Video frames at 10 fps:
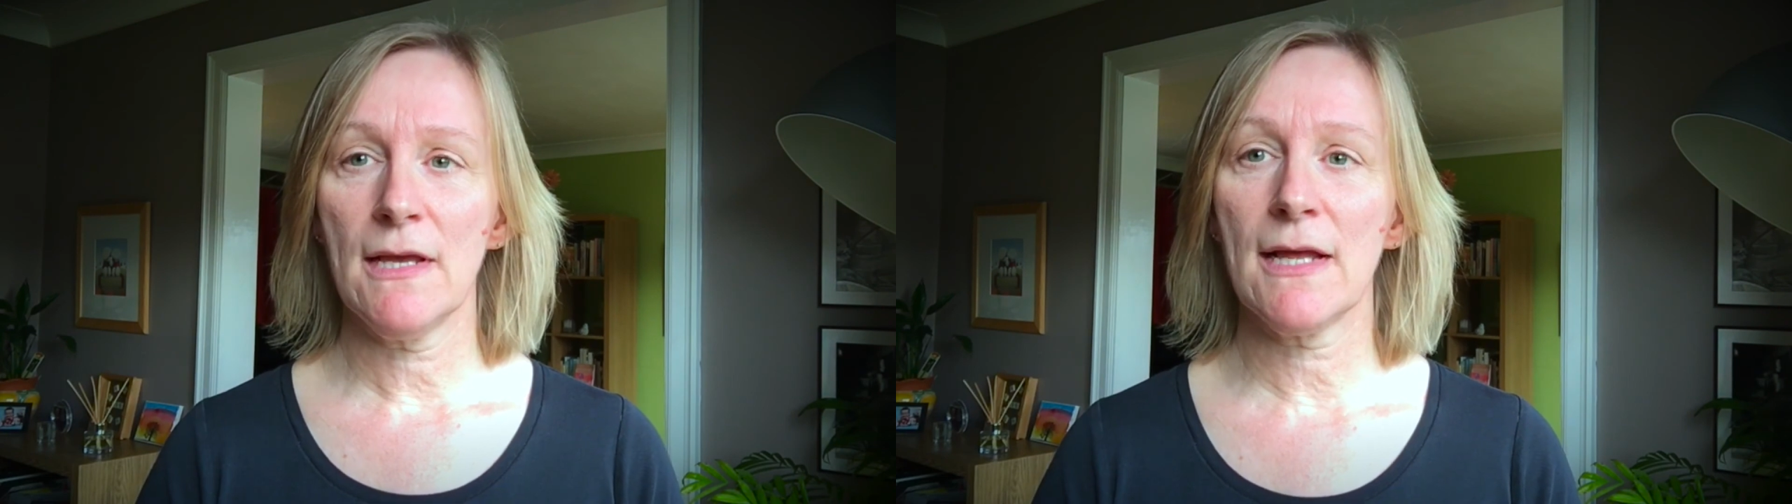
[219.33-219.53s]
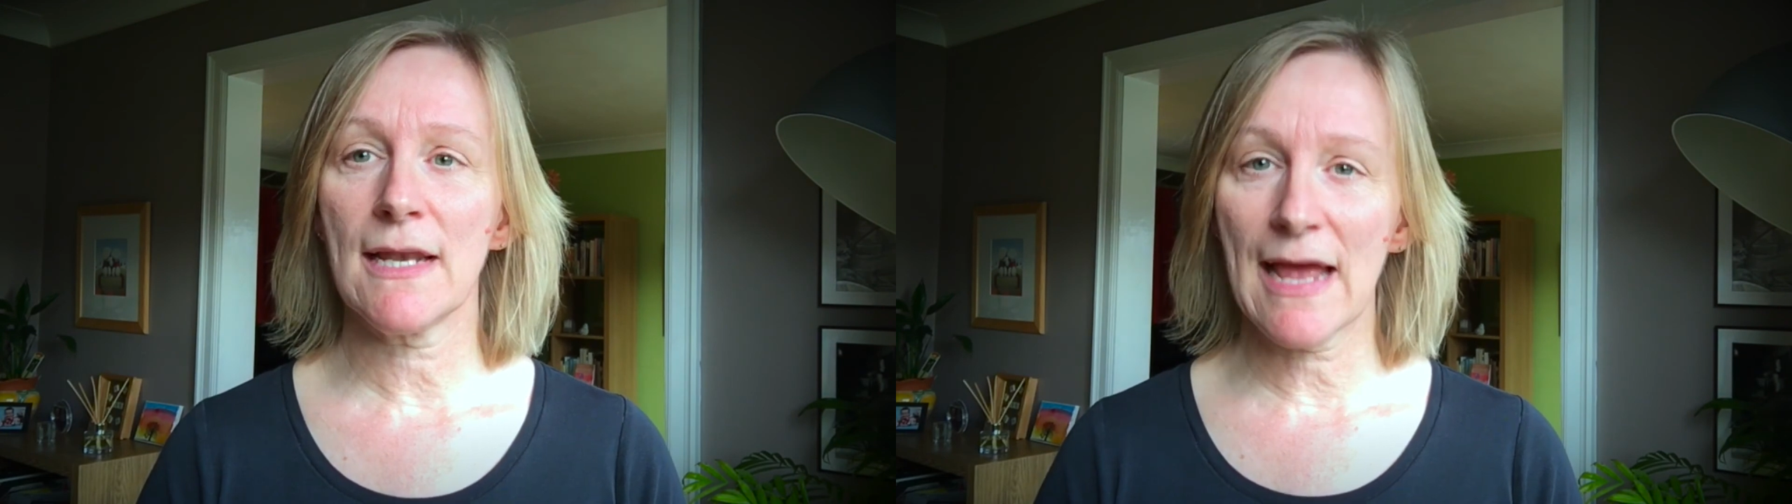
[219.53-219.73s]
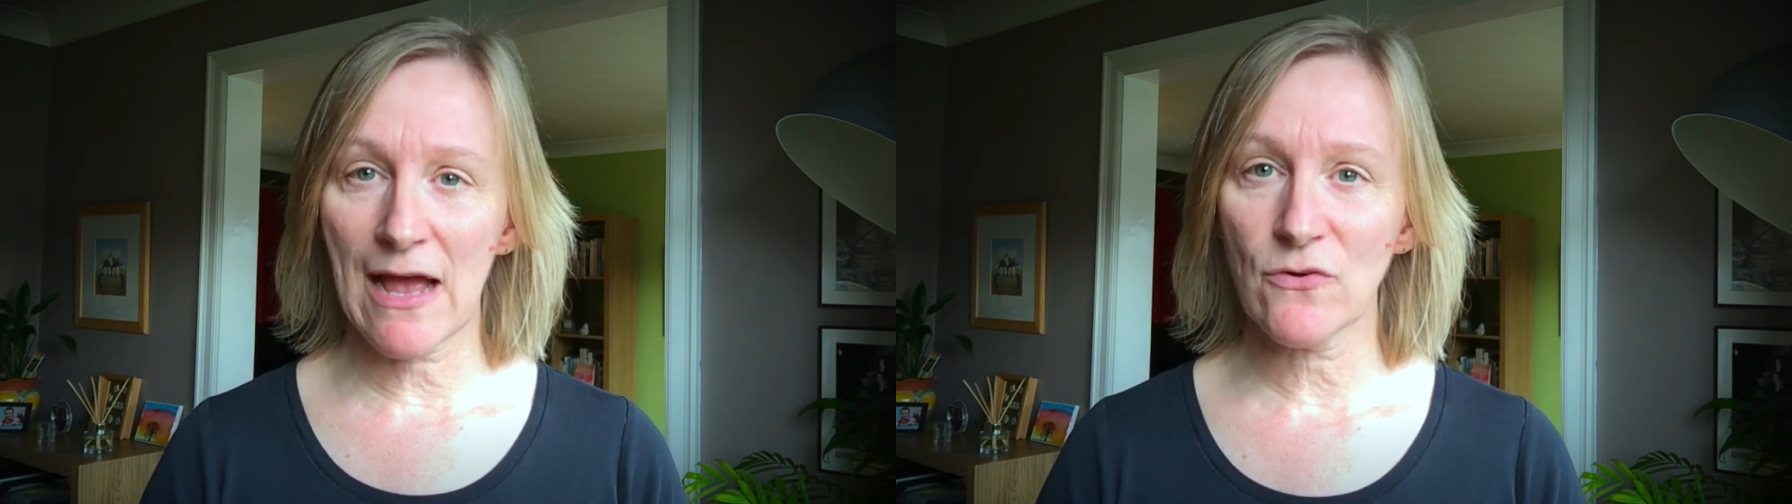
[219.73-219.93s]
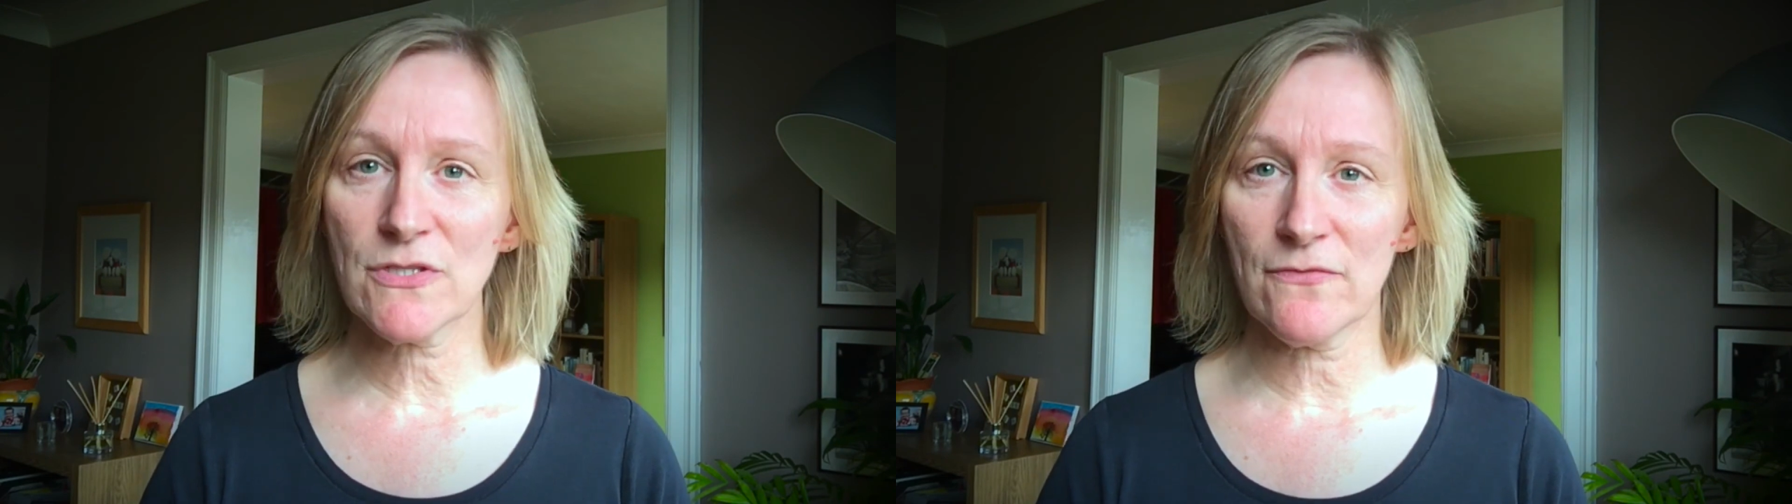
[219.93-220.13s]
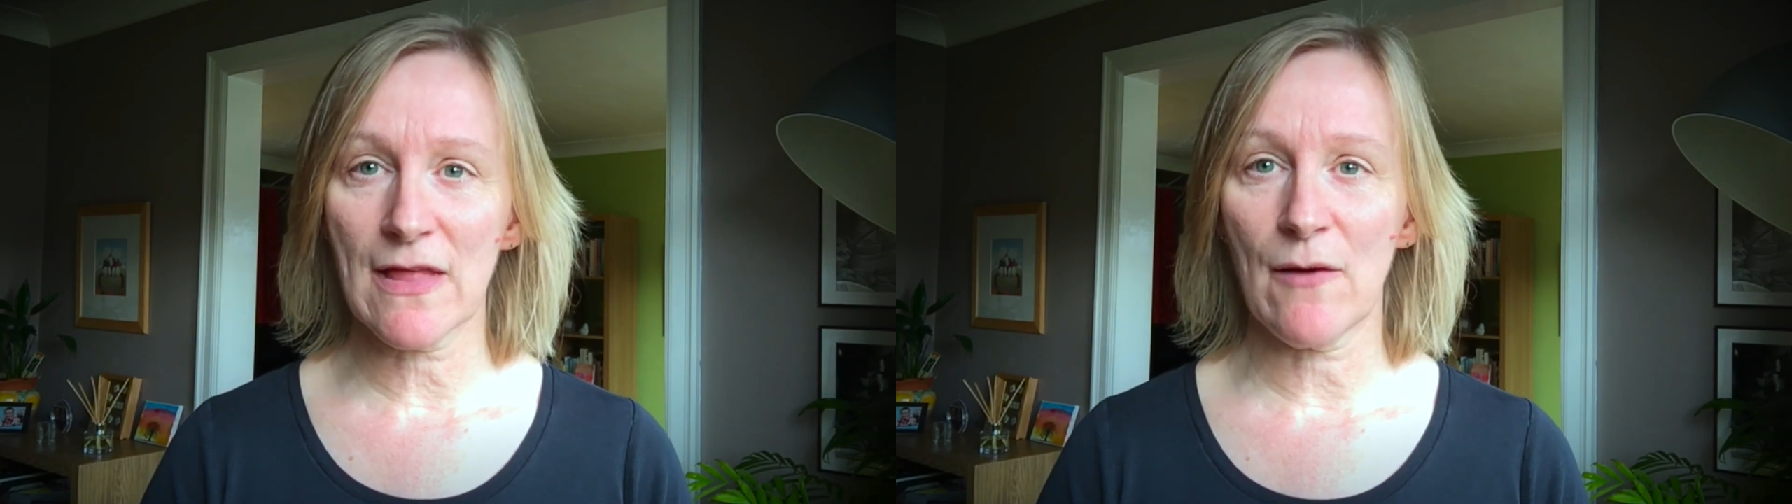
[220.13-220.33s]
And out
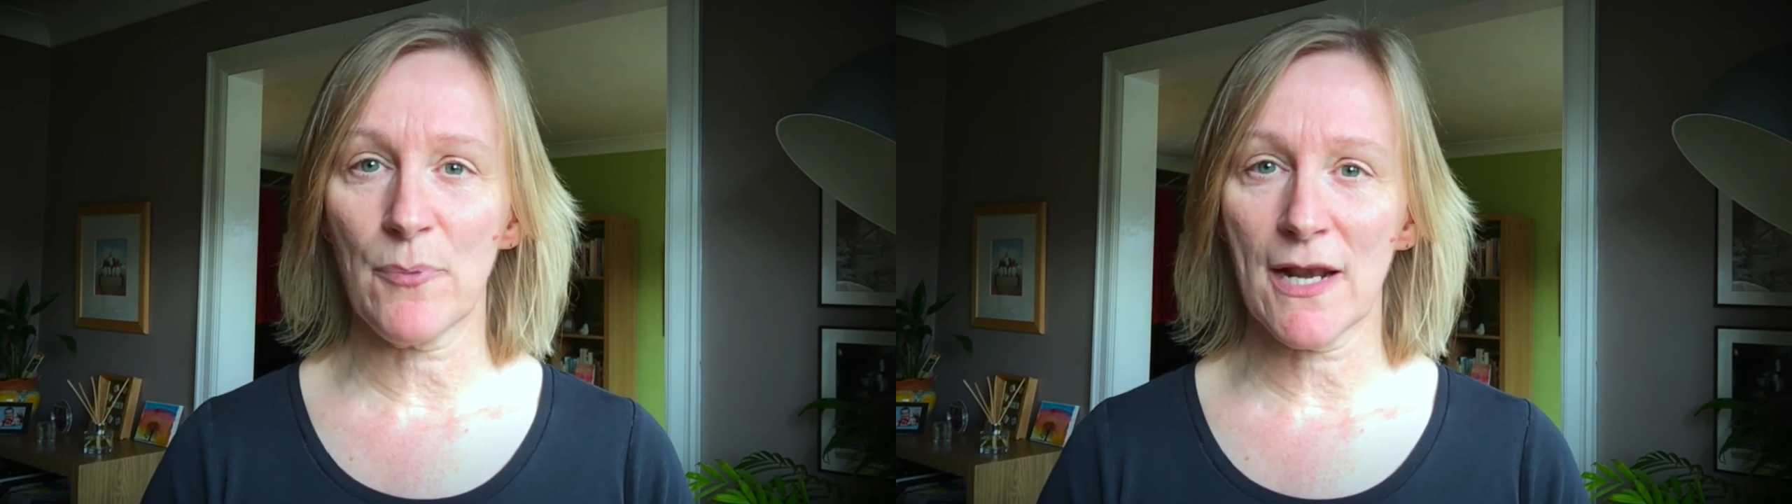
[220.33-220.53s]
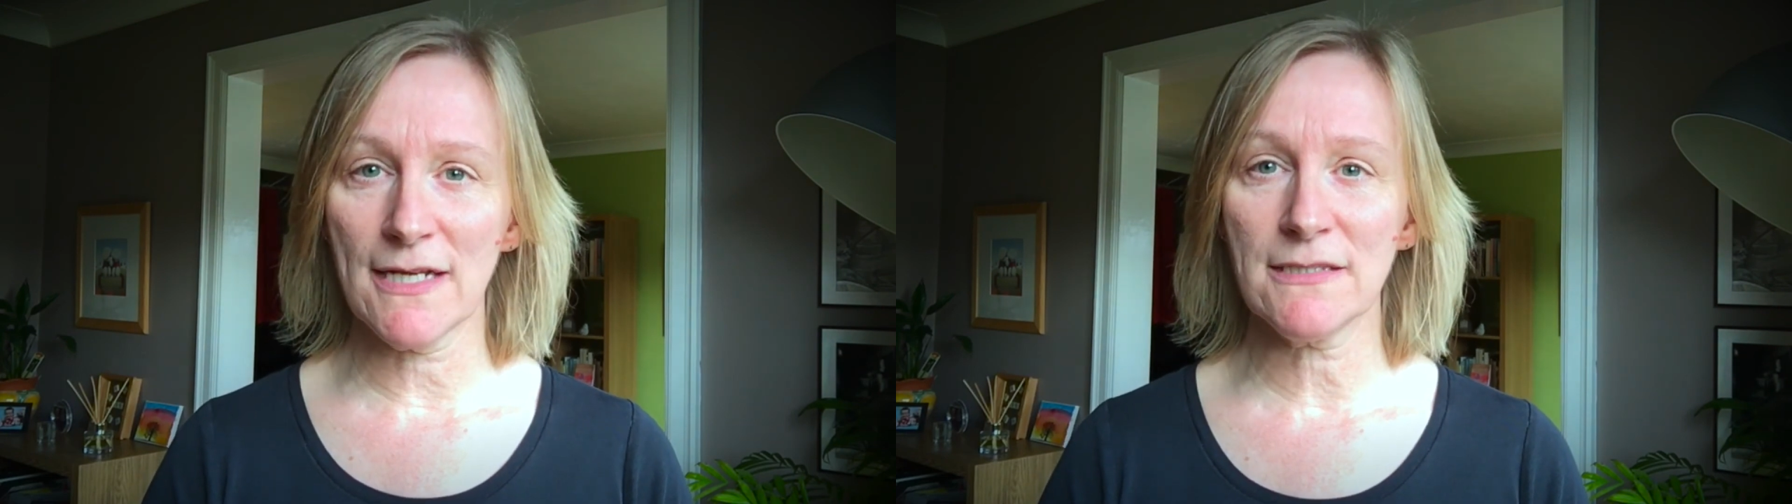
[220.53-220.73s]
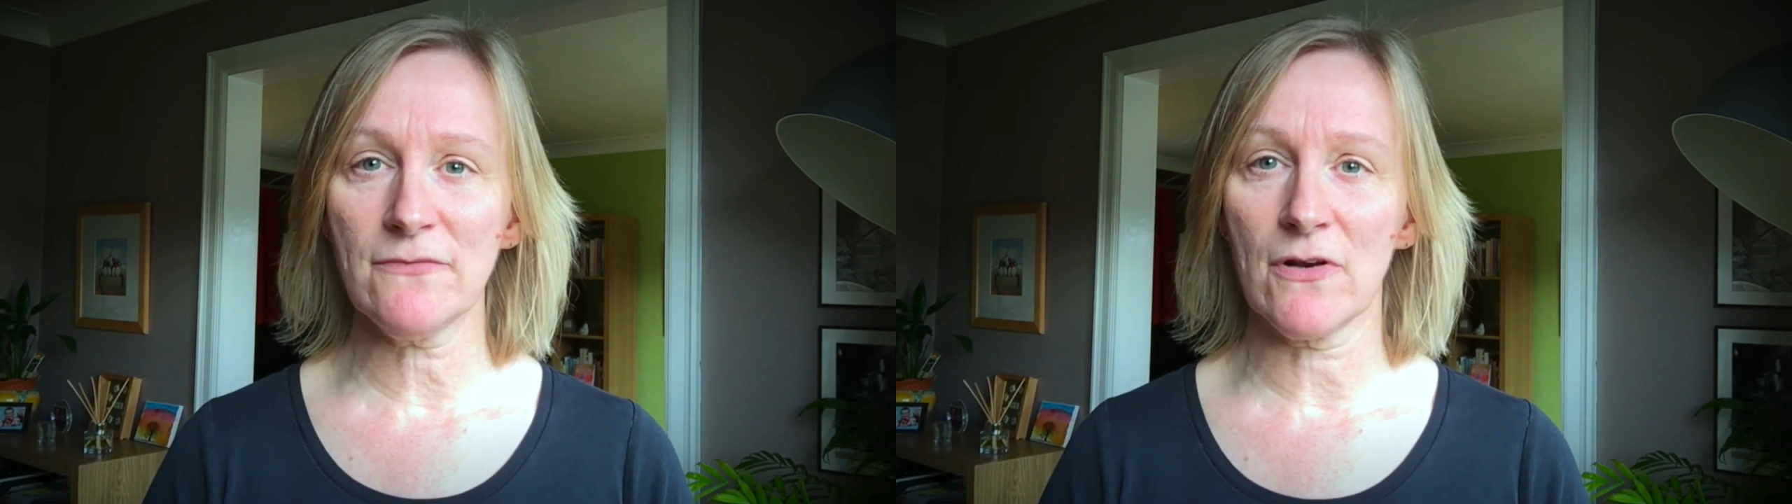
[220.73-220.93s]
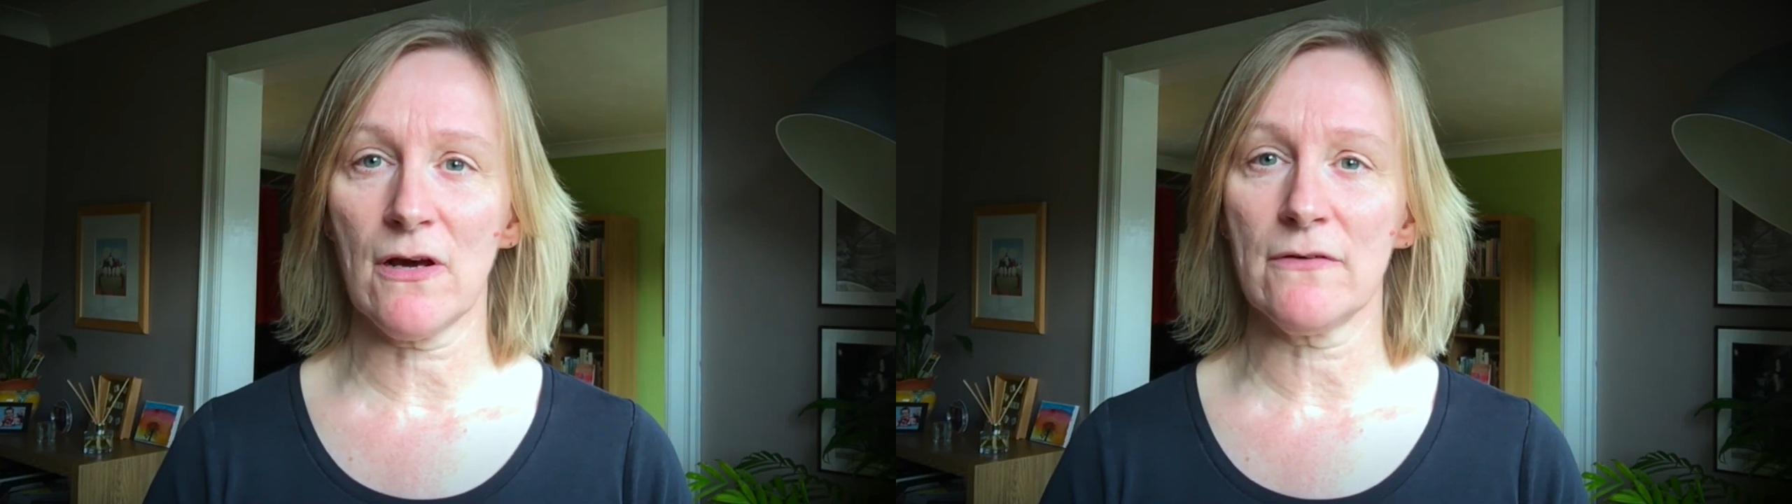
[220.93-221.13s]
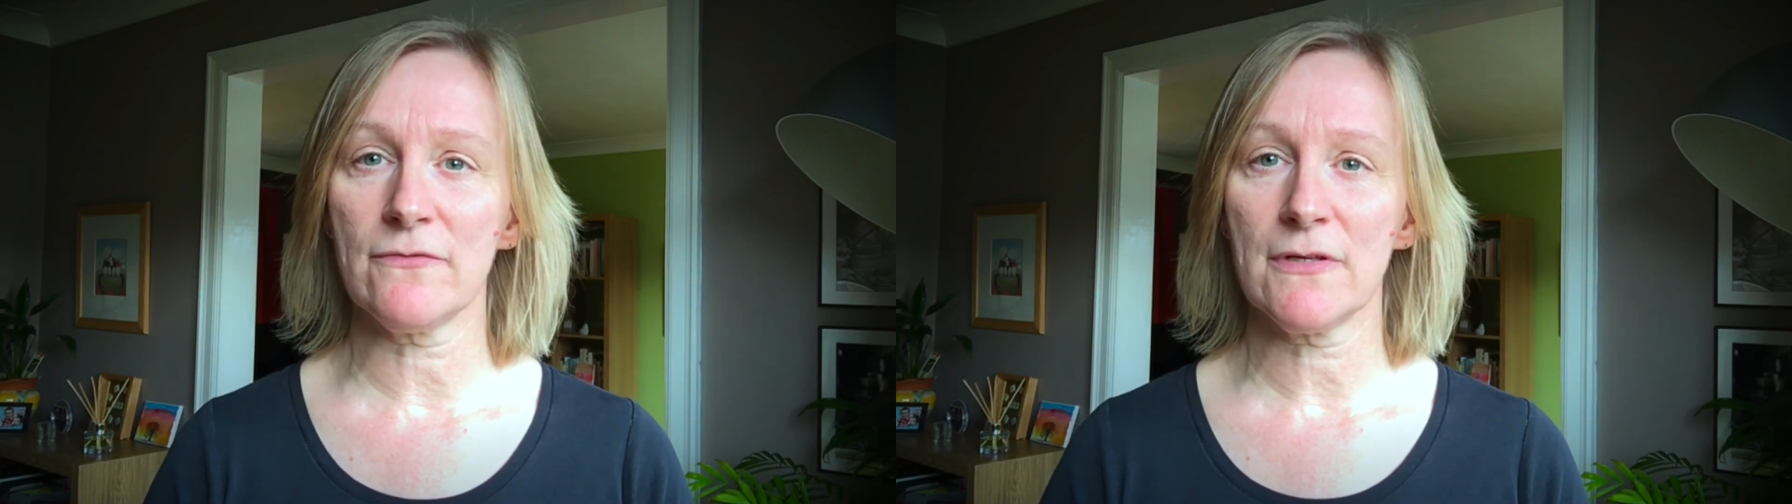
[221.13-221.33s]
of that place of
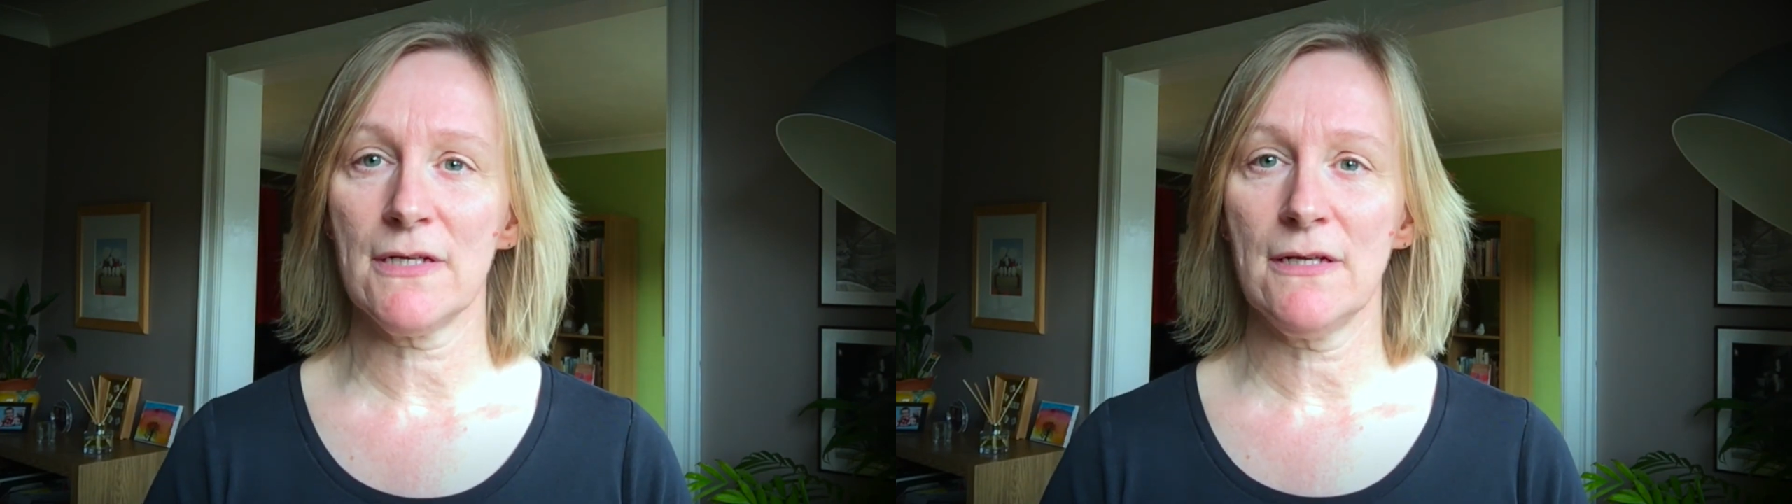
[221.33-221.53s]
love,